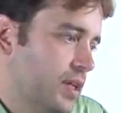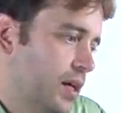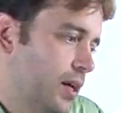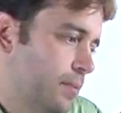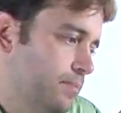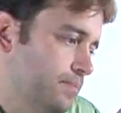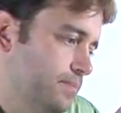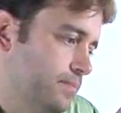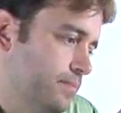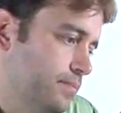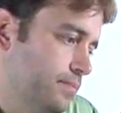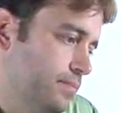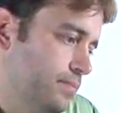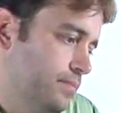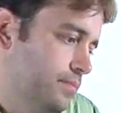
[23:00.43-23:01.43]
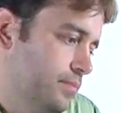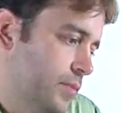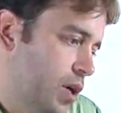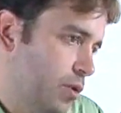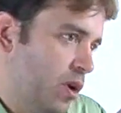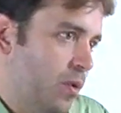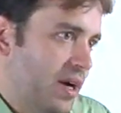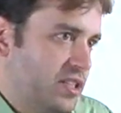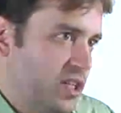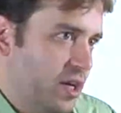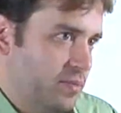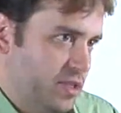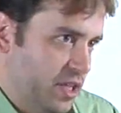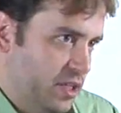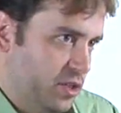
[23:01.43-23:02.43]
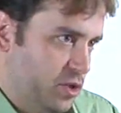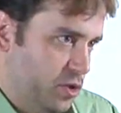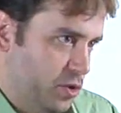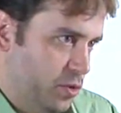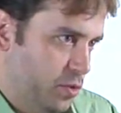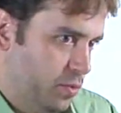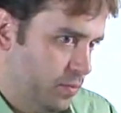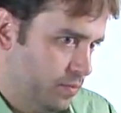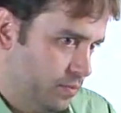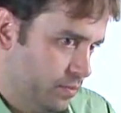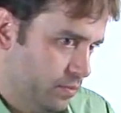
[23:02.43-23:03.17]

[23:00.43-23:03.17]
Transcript: a request comes into